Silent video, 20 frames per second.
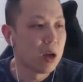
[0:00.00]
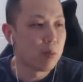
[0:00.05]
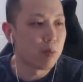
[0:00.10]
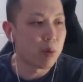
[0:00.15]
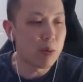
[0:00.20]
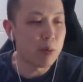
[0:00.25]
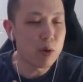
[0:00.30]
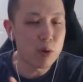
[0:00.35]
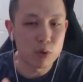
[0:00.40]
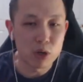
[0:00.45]

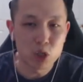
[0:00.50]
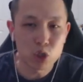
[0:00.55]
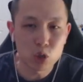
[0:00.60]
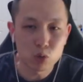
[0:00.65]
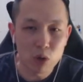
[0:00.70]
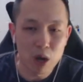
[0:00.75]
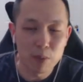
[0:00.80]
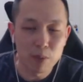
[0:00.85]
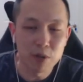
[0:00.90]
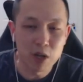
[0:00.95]
probably would have
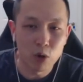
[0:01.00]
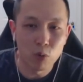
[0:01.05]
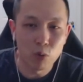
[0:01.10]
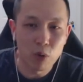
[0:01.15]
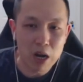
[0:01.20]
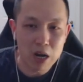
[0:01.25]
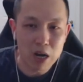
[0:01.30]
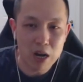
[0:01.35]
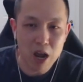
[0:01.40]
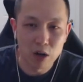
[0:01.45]
swapped out
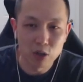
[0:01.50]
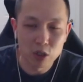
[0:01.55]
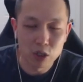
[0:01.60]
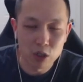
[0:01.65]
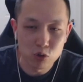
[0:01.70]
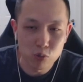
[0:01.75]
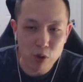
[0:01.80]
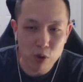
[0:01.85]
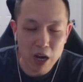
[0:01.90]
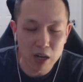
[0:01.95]
right now to the
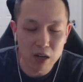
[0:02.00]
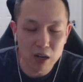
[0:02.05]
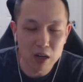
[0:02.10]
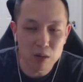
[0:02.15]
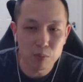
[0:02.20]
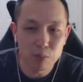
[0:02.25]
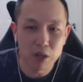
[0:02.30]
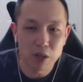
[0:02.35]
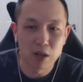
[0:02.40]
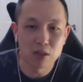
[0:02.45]
Dragonite,
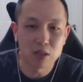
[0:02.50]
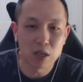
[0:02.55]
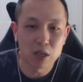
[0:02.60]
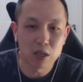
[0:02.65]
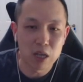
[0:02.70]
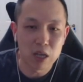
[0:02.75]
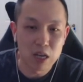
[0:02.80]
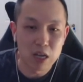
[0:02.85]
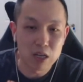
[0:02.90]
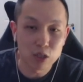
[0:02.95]
because
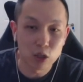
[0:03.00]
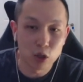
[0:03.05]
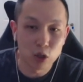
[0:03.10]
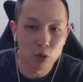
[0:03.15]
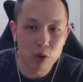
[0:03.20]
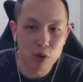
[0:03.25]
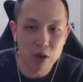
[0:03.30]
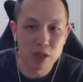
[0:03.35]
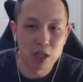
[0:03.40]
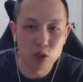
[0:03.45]
I need to
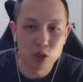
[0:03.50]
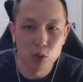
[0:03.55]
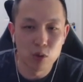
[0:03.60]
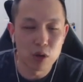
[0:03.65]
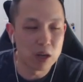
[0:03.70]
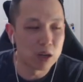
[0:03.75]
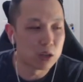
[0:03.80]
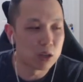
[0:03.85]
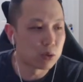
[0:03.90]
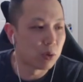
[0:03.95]
lure out that
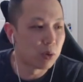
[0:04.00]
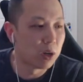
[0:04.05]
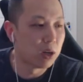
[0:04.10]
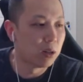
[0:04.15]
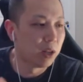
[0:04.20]
Togekiss, right?